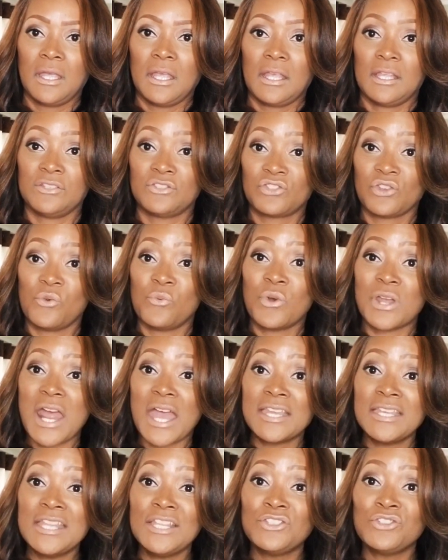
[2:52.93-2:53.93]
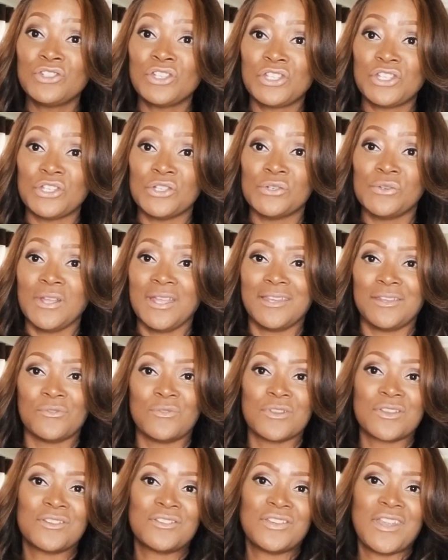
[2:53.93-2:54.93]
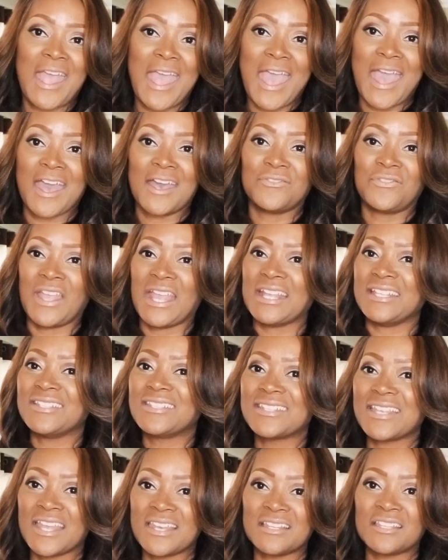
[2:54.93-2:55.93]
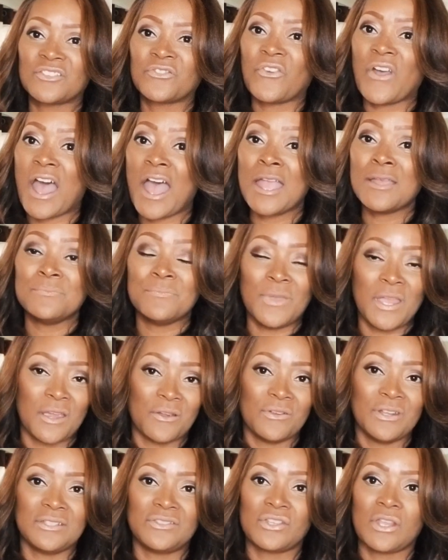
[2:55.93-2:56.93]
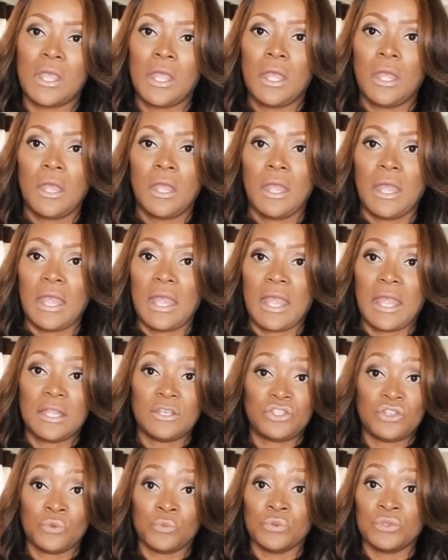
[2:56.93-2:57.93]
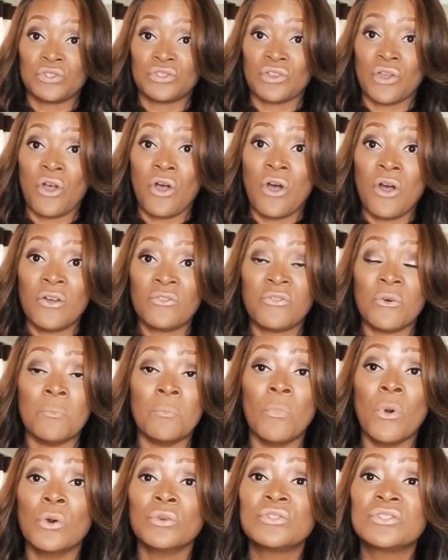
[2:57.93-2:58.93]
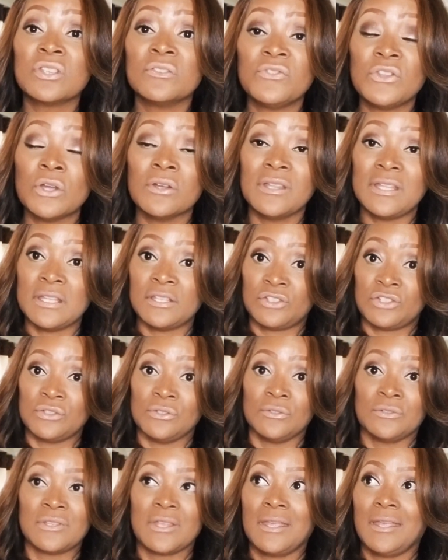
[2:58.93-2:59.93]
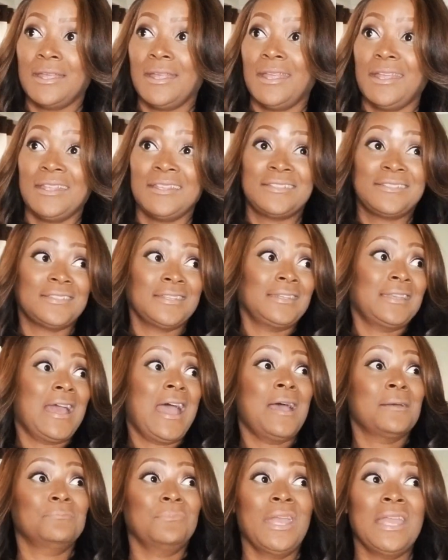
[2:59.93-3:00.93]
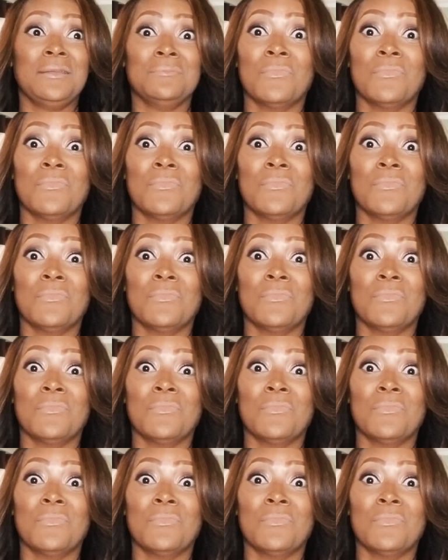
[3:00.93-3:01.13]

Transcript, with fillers: And so what I need you to do in order to have a satisfied marriage and to resolve most of your issues is to not make